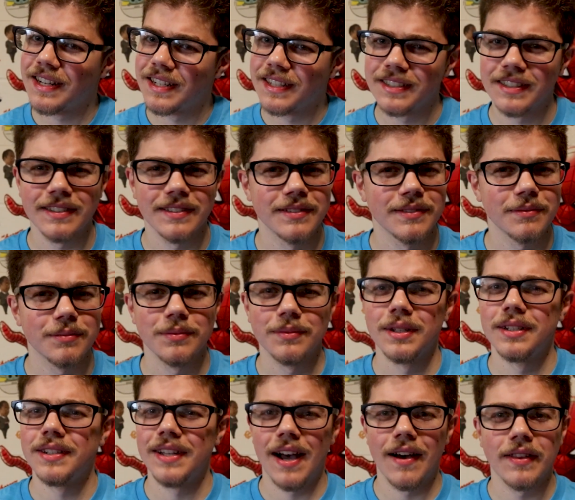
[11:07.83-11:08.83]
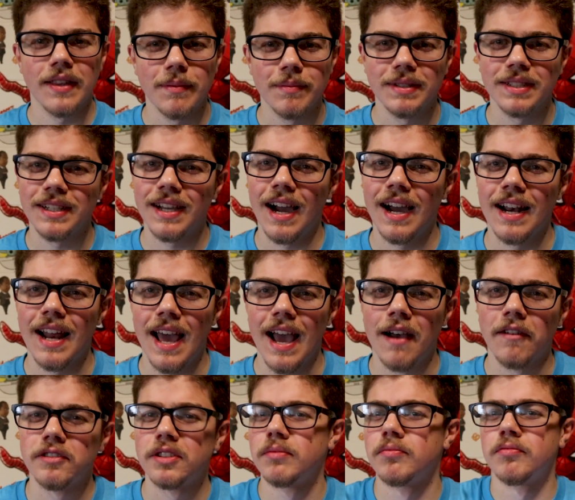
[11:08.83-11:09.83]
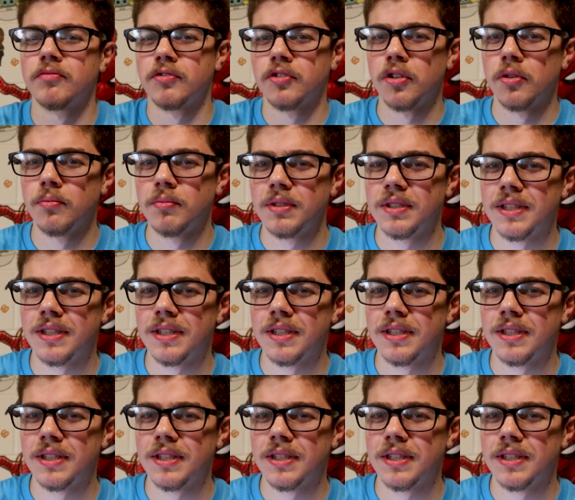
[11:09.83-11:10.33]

it'll allow them to kind of have some room